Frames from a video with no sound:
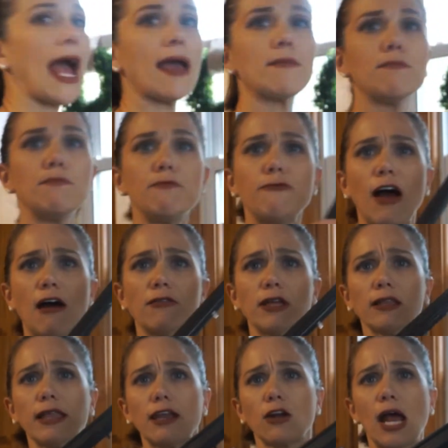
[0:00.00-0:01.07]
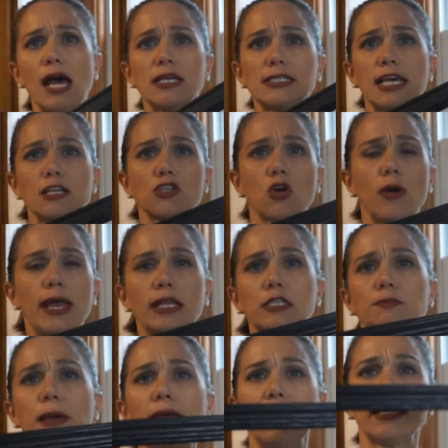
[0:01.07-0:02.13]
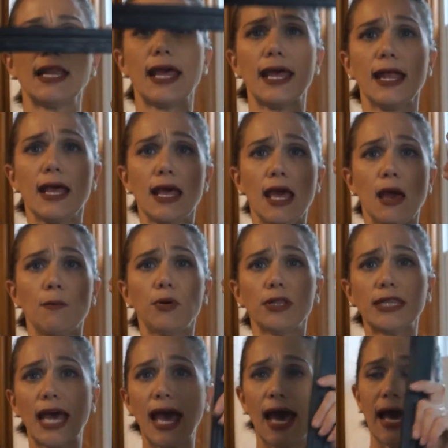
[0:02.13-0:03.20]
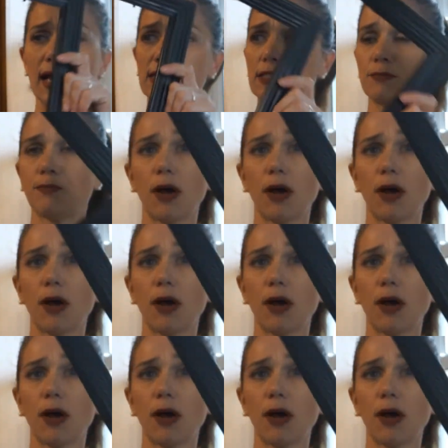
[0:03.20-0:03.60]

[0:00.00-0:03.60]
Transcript: I found a letter S at Joann's, painted it and put the S,